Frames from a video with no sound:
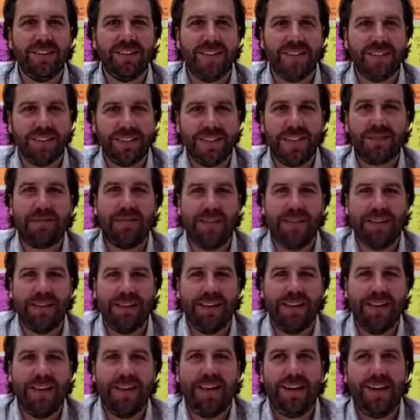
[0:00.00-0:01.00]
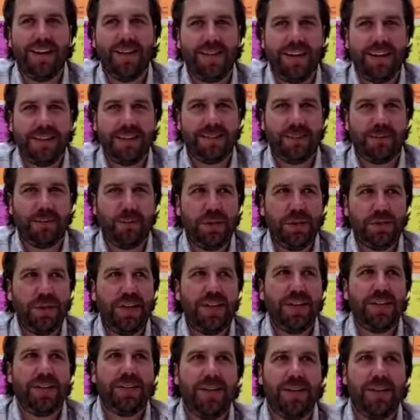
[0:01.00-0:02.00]
definitely. And that's we
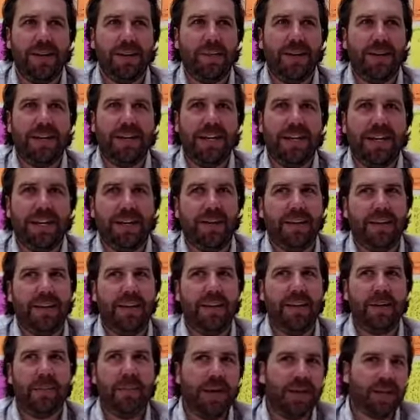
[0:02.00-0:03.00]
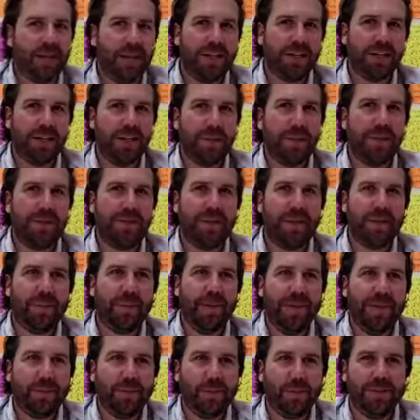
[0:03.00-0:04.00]
try to talk about that. I try to talk about that in
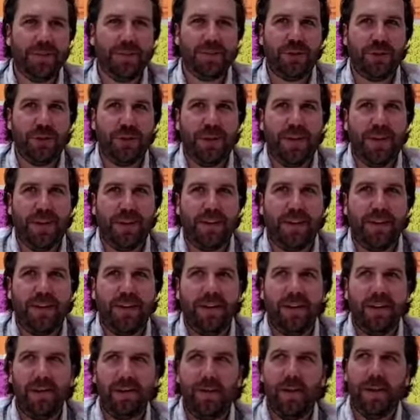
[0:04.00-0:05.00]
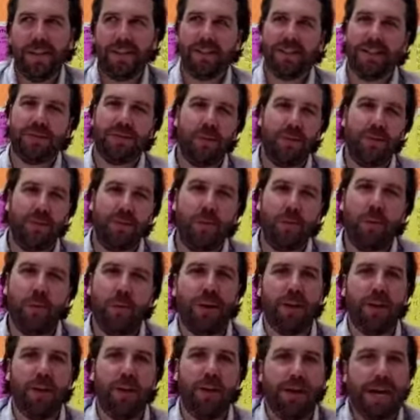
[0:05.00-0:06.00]
my courses too. Like for instance, before we
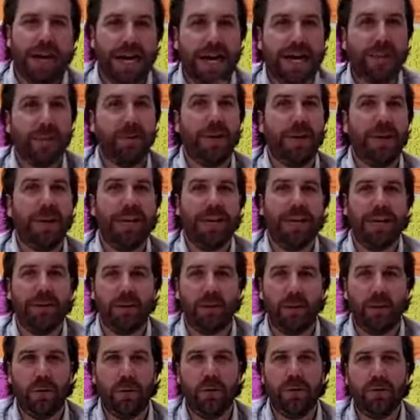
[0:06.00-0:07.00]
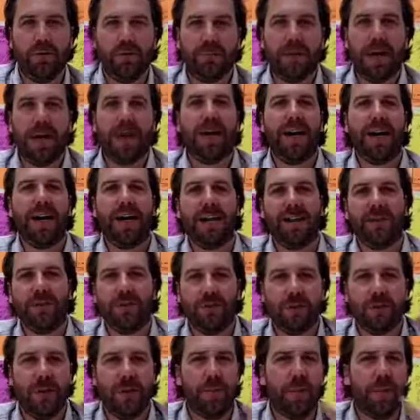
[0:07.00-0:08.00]
learn Hibernate or MyBatis or
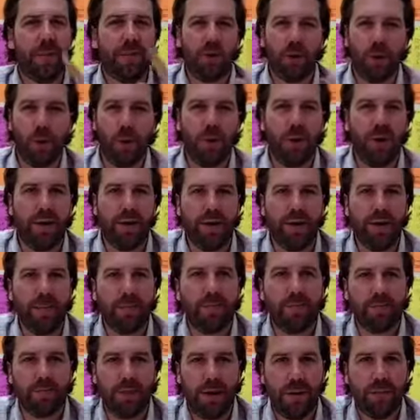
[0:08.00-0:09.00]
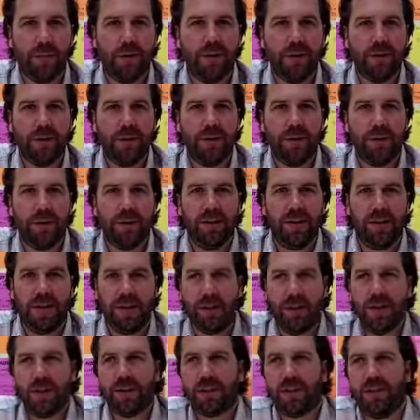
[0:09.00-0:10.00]
some other ORM framework, I
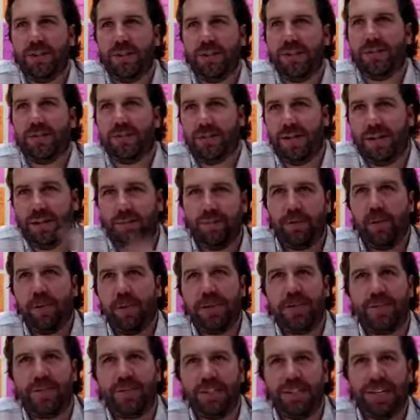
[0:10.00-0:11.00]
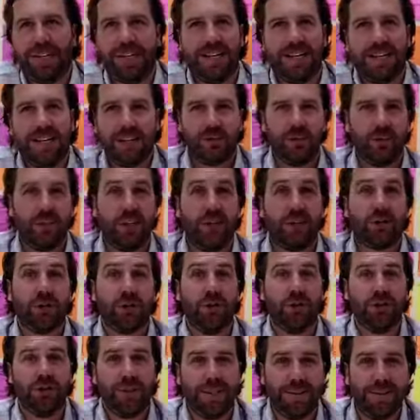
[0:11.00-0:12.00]
make sure that they fully understand like
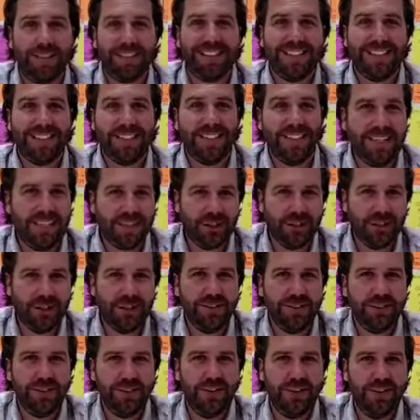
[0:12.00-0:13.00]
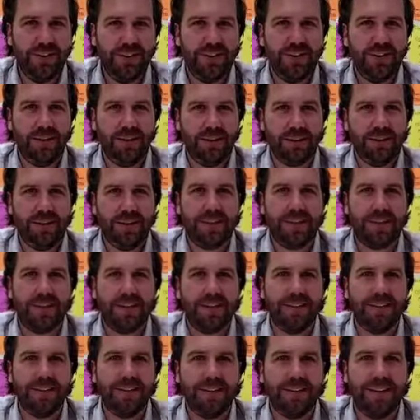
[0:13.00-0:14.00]
traditional JDBC connections,
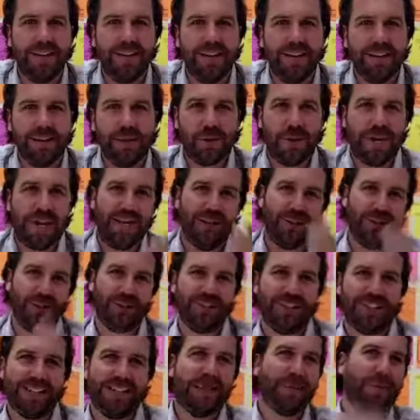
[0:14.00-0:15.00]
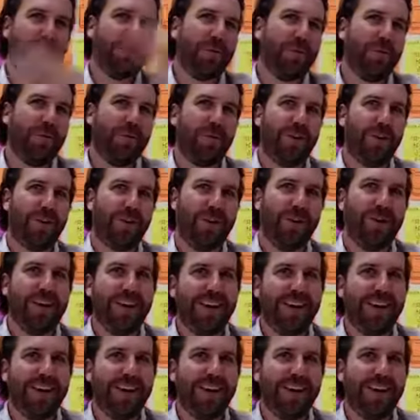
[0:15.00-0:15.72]
because you can't just skip over